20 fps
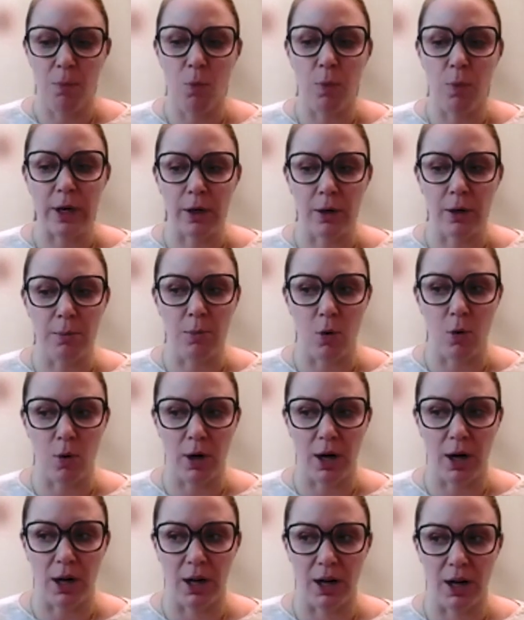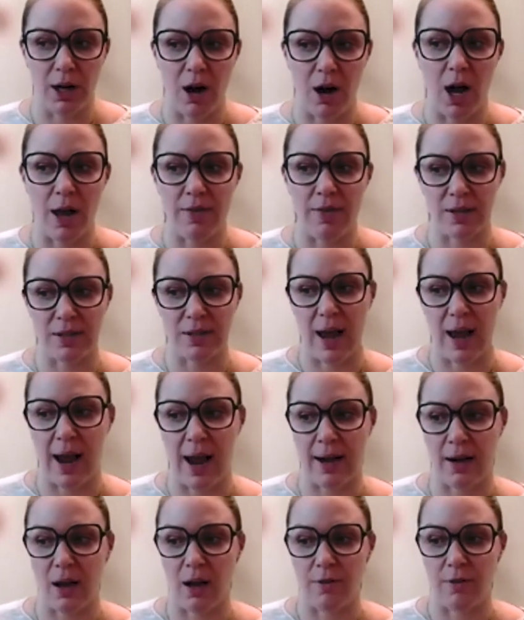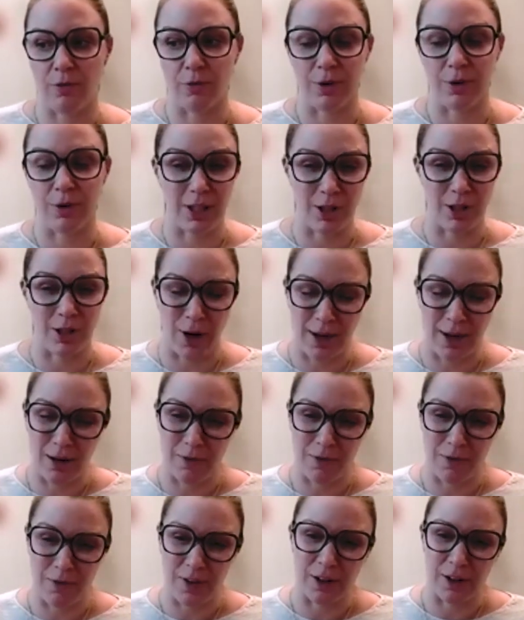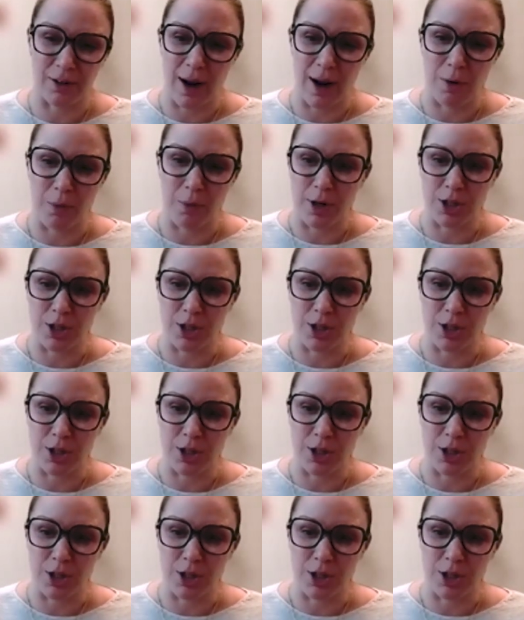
we are more on the side of really trying to figure out